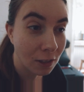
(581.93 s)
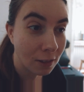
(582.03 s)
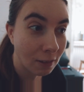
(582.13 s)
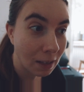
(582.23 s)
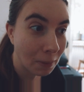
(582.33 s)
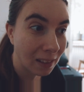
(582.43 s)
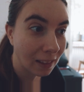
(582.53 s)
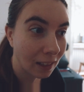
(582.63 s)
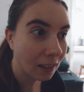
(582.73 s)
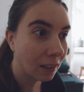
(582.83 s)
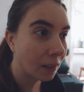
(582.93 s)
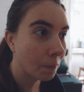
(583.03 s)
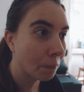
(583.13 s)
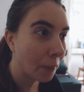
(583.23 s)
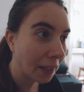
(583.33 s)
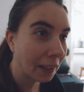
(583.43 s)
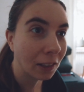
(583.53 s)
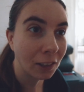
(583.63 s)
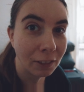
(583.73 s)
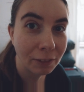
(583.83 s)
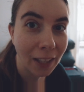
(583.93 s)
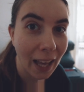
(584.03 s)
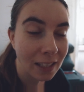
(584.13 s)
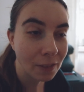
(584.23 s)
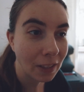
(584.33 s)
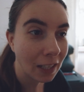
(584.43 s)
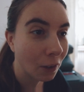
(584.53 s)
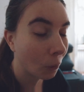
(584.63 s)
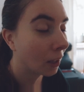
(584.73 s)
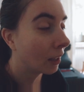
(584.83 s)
streaming the making of Cats video.